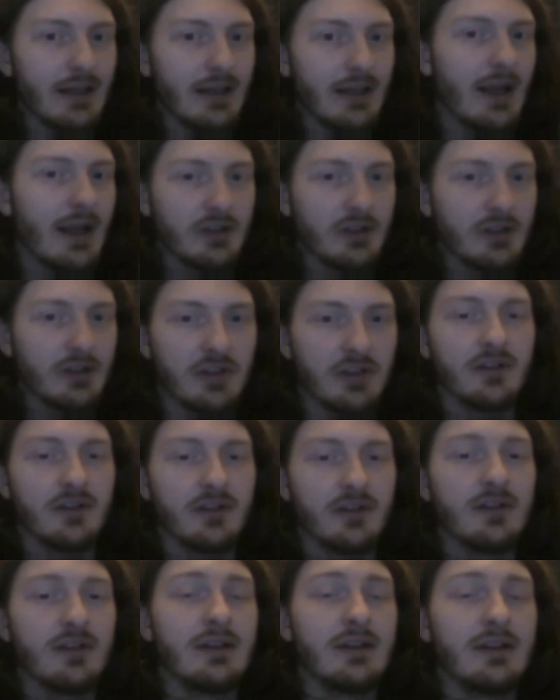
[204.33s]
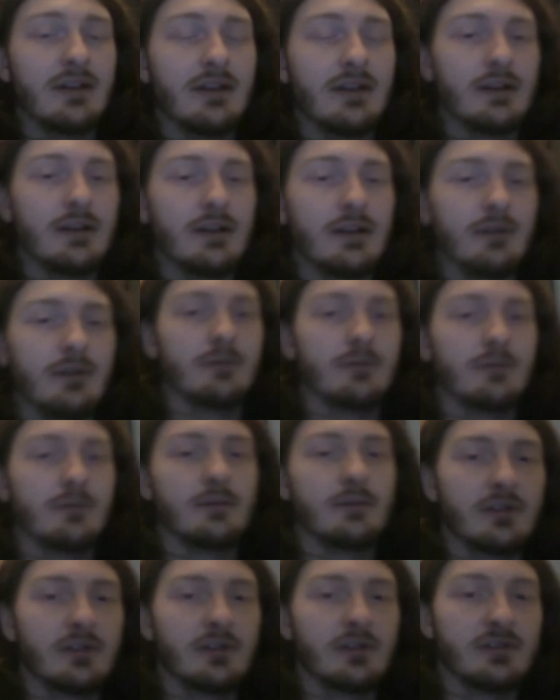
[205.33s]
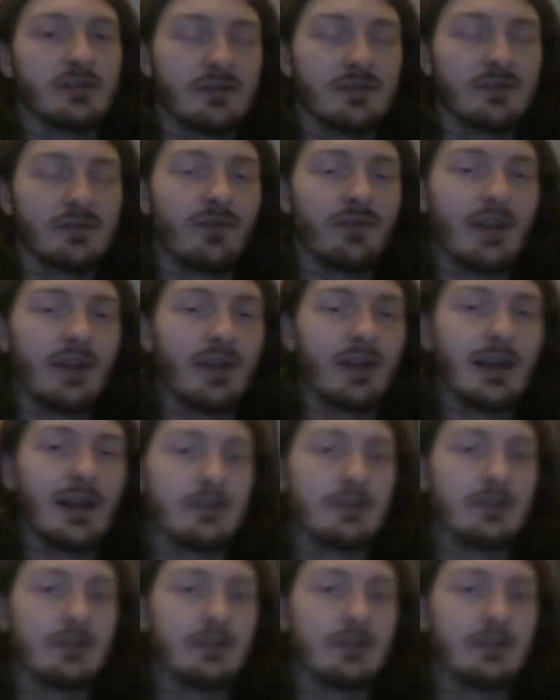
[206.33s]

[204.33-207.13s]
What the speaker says: Exxon, because it's